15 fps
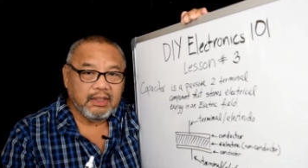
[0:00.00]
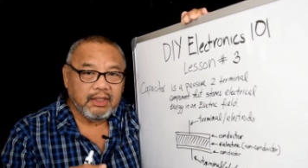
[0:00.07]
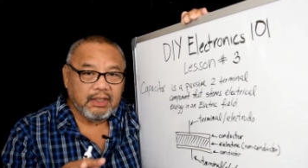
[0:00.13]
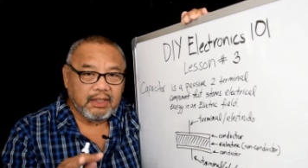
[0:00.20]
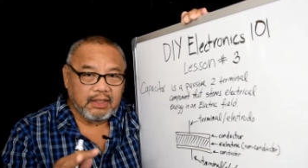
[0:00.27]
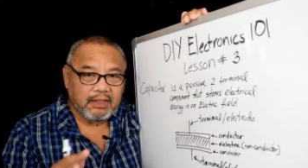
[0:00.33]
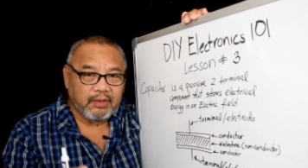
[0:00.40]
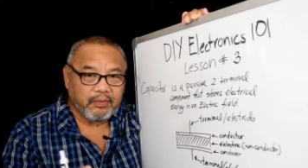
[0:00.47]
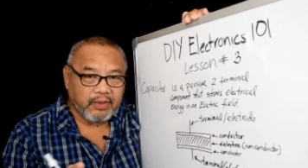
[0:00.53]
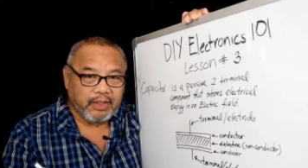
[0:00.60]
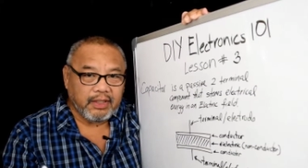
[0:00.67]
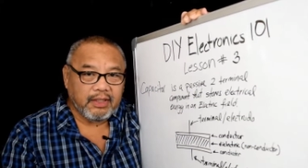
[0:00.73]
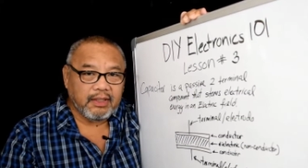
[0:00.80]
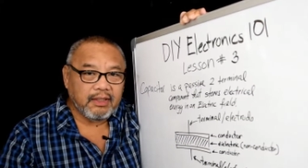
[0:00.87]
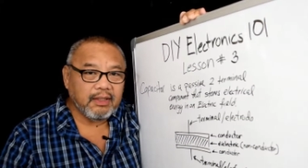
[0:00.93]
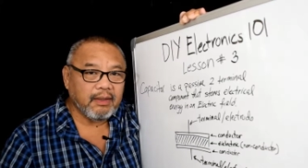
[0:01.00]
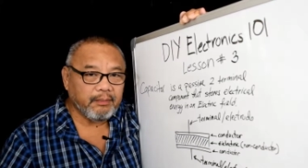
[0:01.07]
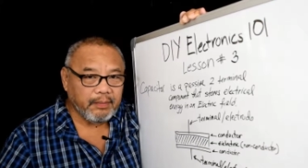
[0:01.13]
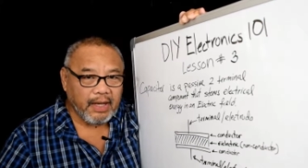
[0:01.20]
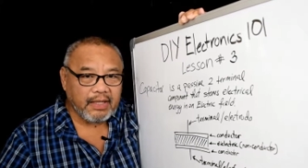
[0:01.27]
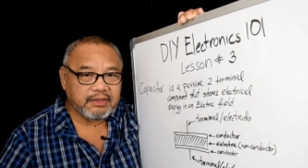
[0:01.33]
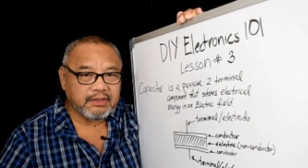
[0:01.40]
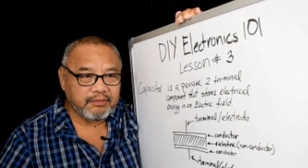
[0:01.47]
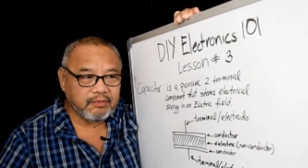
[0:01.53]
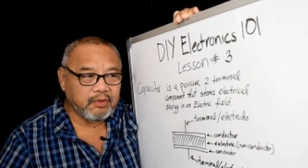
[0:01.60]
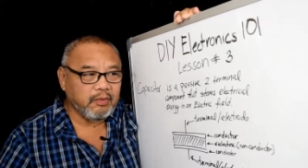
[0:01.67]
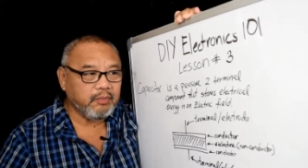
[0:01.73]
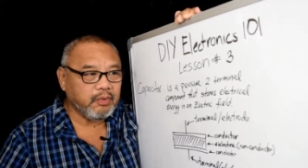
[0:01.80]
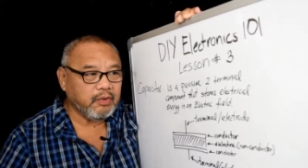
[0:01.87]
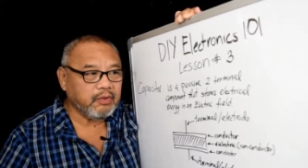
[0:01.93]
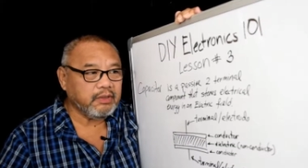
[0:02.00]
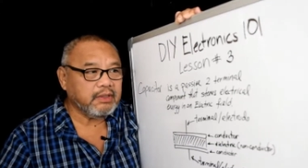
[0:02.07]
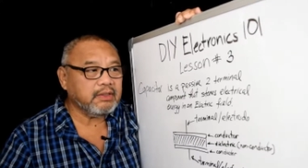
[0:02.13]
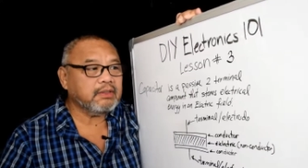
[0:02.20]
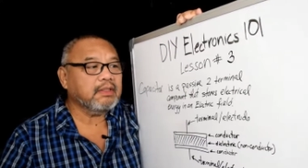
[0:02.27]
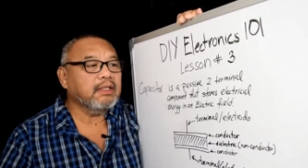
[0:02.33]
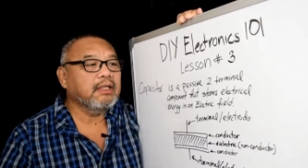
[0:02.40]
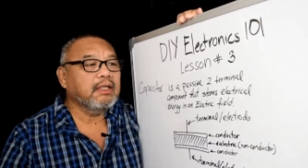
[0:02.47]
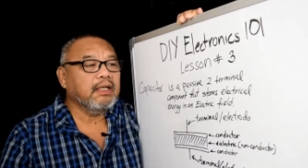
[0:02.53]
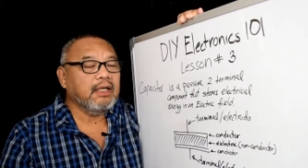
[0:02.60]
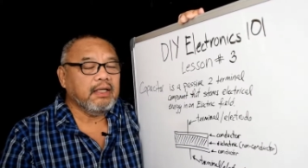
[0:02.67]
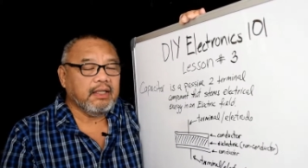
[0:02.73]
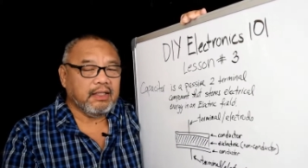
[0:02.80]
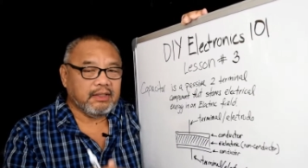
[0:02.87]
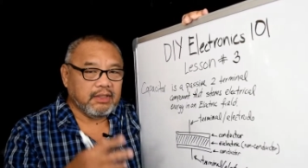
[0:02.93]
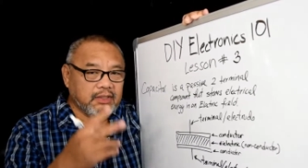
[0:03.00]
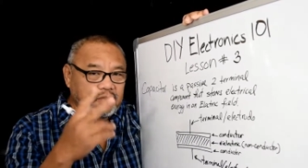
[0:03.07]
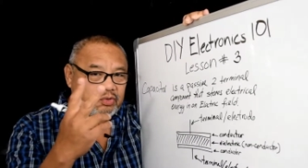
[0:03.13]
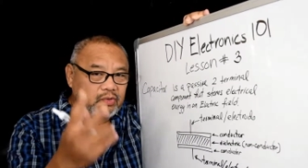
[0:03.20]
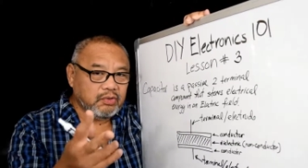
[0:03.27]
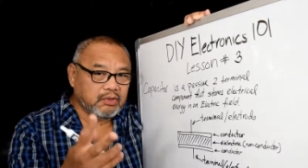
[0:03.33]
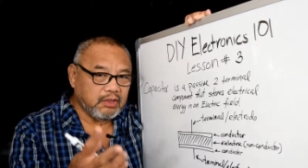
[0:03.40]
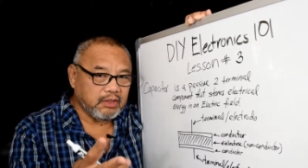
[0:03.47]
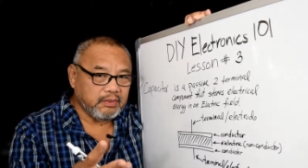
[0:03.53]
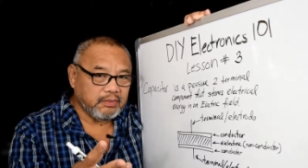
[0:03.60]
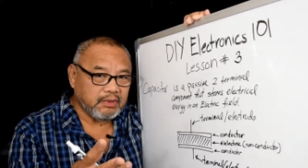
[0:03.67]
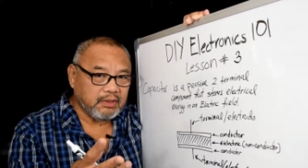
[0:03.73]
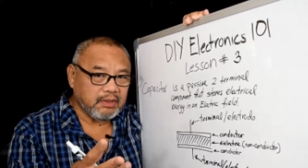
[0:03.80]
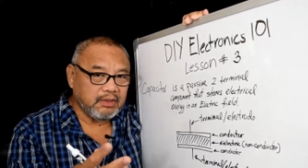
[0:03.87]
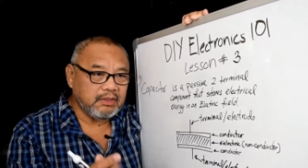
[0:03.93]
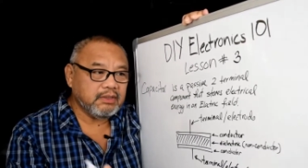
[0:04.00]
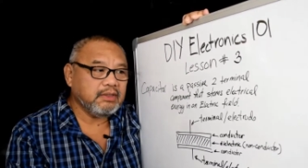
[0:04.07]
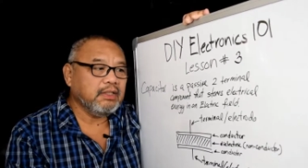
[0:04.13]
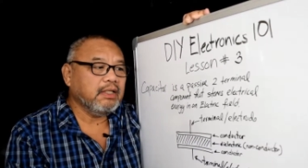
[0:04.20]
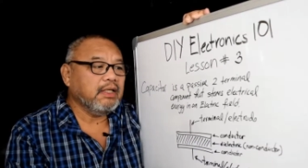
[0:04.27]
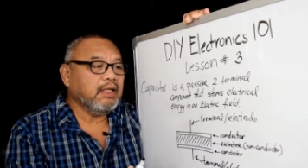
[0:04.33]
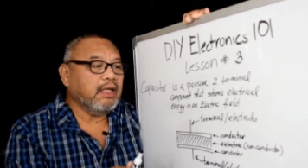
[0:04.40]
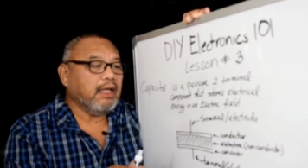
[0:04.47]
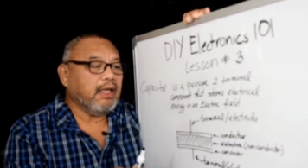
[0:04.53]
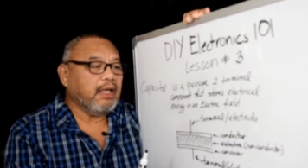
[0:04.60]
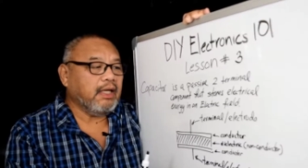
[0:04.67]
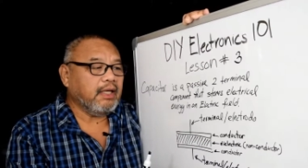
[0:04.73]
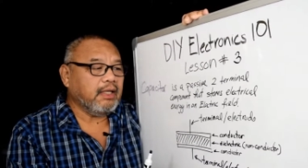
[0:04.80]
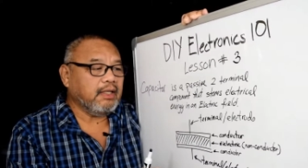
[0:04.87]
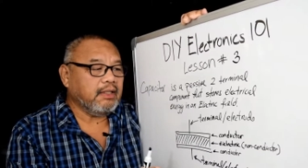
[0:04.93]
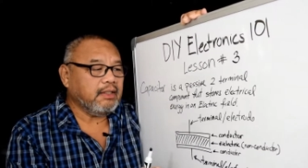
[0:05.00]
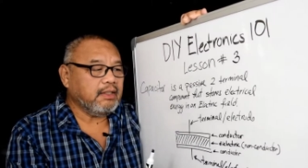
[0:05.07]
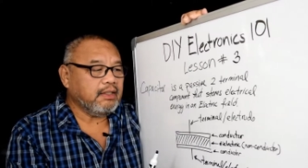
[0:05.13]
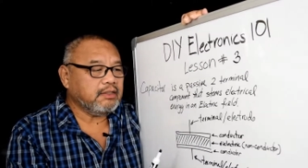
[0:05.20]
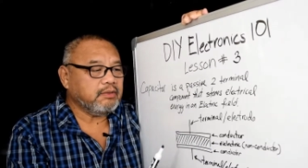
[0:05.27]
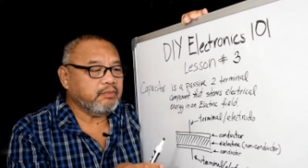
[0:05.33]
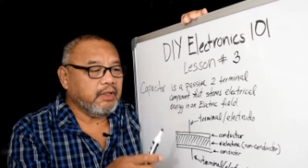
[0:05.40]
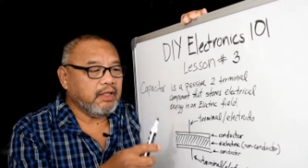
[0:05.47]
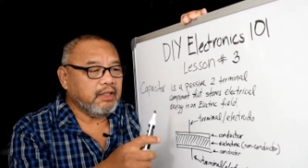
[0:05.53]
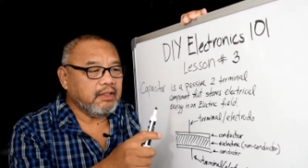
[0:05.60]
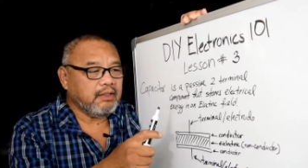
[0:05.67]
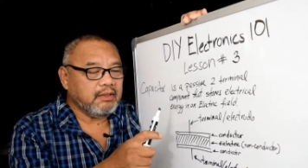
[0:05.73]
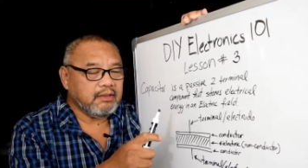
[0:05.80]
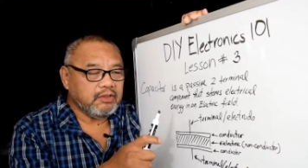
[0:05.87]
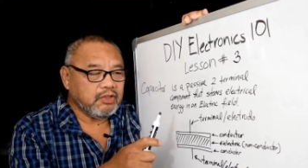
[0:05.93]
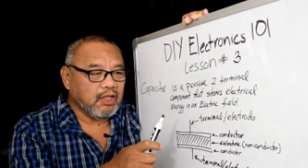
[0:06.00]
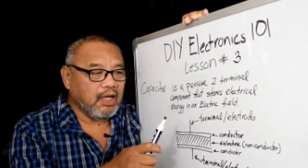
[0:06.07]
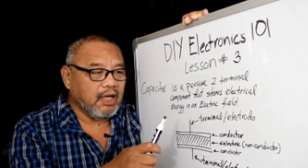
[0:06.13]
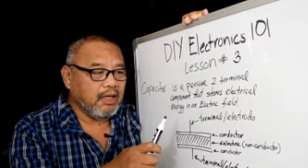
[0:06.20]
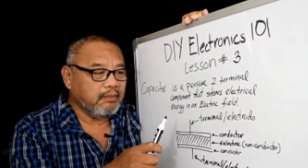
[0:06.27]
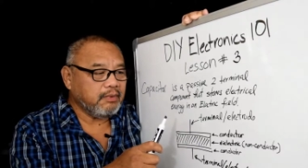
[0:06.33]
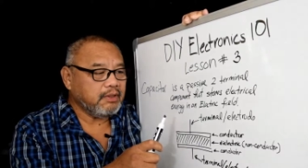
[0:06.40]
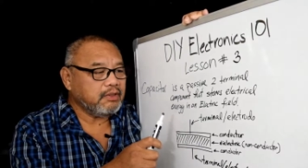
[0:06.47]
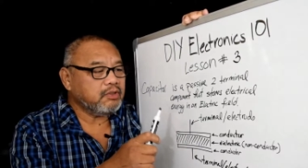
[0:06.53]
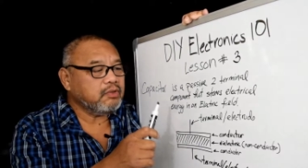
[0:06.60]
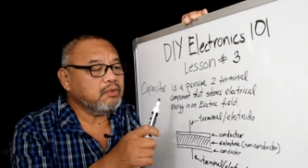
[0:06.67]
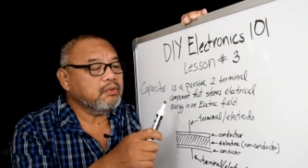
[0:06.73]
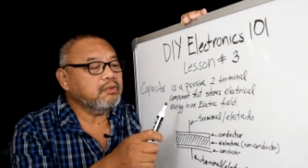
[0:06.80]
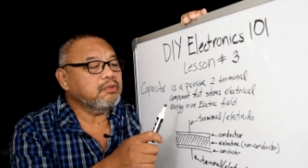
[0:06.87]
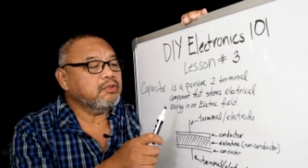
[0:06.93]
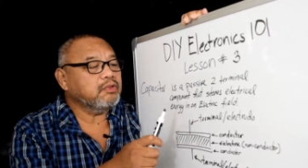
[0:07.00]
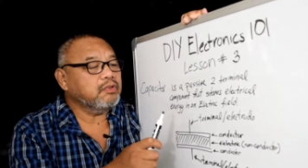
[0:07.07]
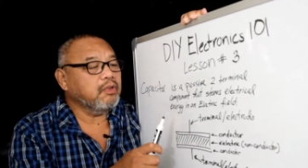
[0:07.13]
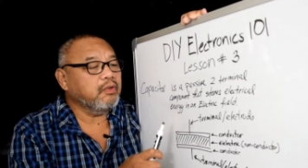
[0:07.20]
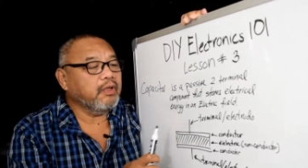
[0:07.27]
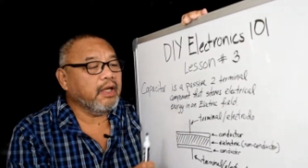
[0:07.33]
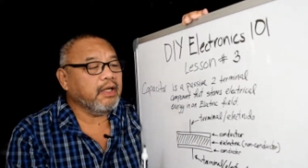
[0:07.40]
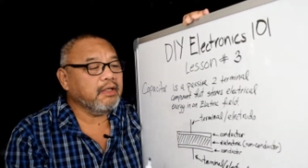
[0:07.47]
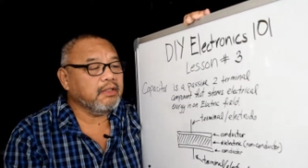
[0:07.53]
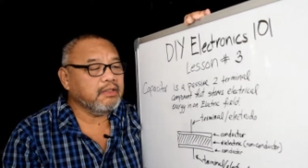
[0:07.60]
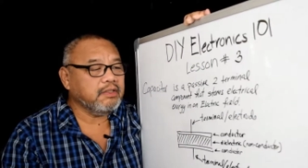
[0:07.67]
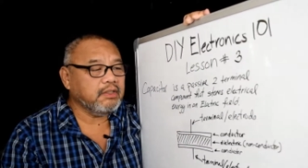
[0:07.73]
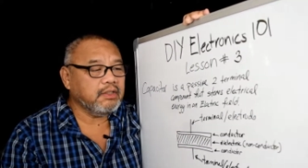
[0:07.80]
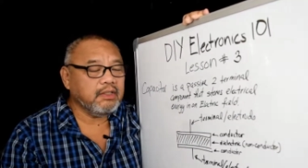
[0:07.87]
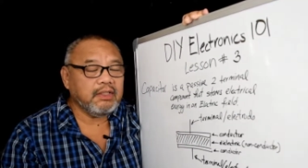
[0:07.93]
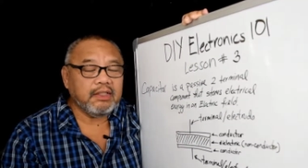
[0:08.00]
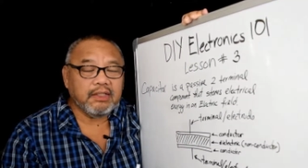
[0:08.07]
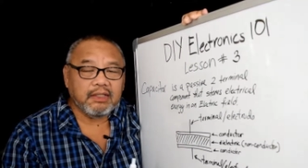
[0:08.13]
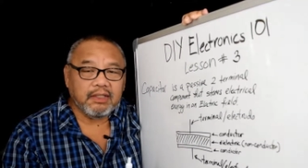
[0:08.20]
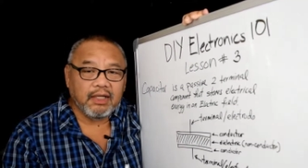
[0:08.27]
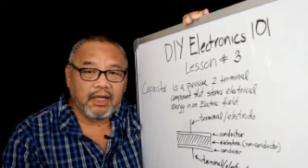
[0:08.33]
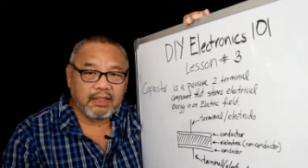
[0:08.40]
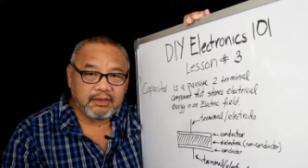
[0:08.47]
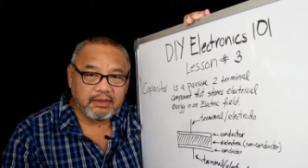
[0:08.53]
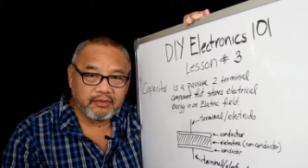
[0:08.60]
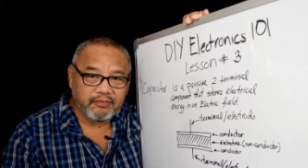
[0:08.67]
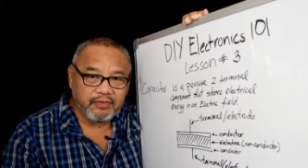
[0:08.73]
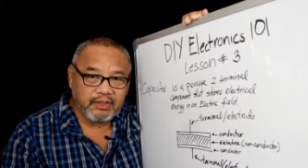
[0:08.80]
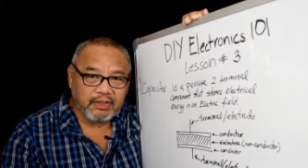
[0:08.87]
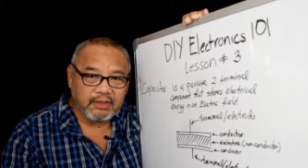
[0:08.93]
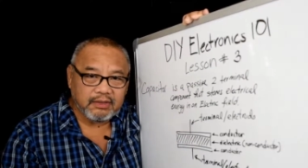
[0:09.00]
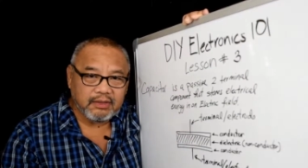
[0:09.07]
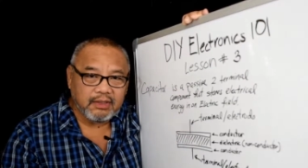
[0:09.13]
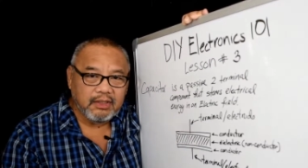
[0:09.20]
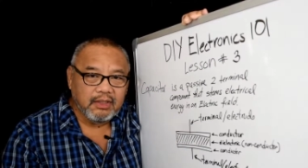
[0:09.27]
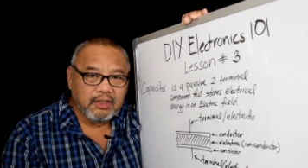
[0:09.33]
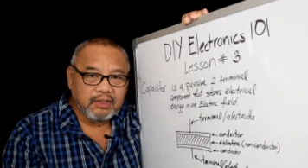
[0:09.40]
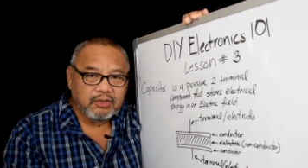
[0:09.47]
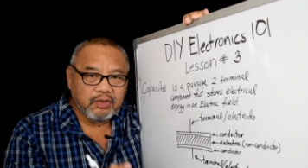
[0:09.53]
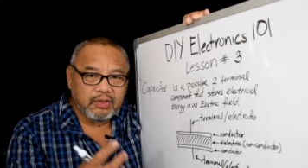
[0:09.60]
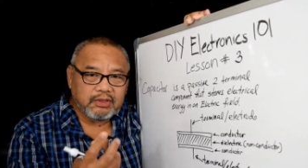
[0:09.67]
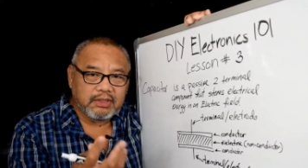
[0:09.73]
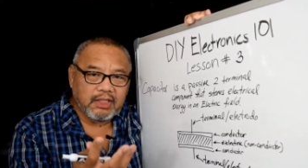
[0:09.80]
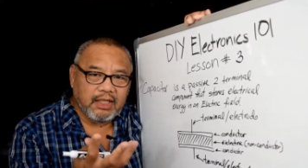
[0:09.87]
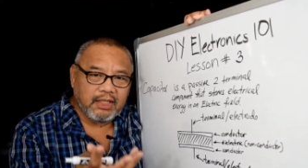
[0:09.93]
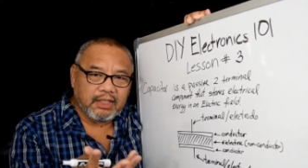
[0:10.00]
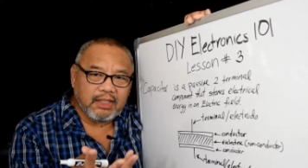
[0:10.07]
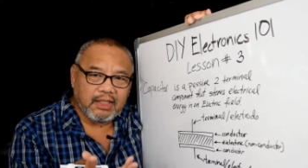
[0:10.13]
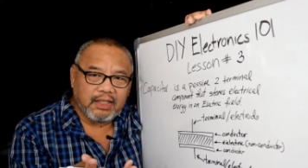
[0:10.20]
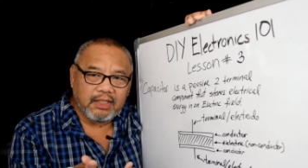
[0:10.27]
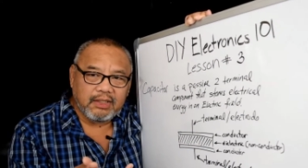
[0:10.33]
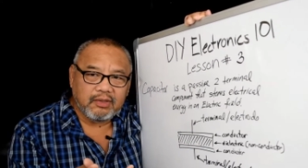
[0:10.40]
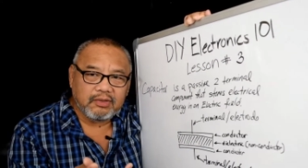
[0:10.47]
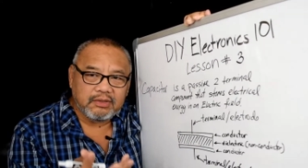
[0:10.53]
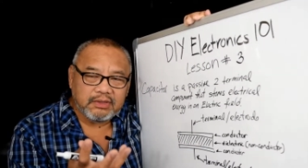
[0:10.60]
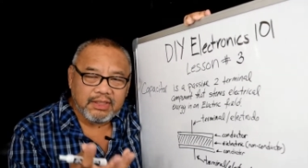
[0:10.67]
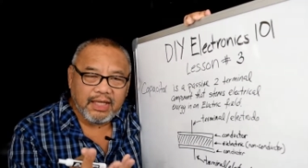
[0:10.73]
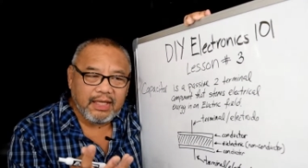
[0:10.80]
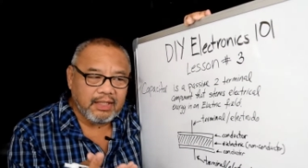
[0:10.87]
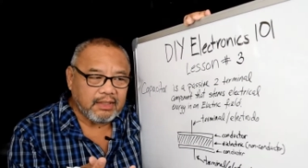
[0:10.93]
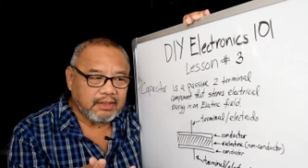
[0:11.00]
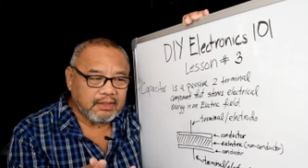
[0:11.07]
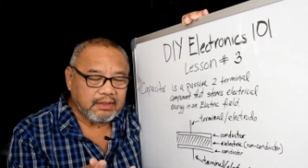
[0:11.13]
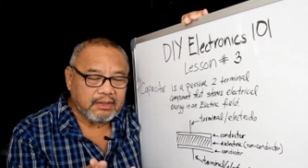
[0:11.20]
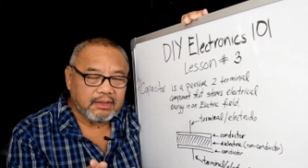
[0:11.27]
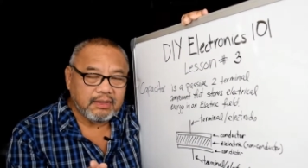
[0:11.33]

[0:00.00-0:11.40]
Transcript: in a way, passive component that has two terminals, and its main job is to store energy in an electric field. So it's like a container